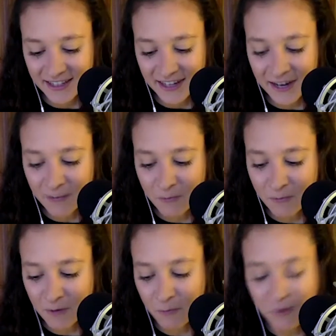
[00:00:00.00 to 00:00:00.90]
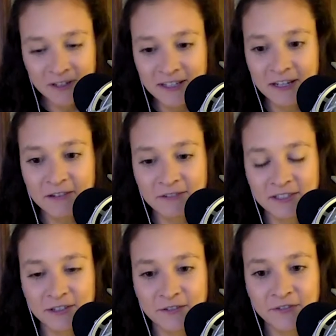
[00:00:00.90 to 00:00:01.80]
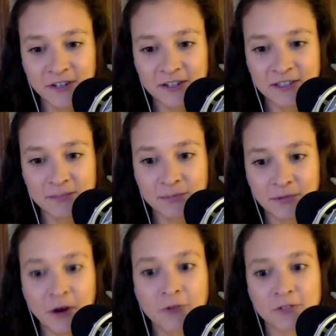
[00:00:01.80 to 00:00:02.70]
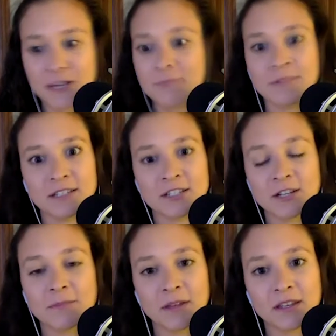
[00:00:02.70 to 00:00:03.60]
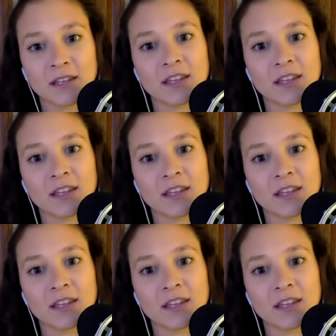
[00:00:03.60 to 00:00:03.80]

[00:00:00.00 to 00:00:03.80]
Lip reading: at what year was your first pro championship in?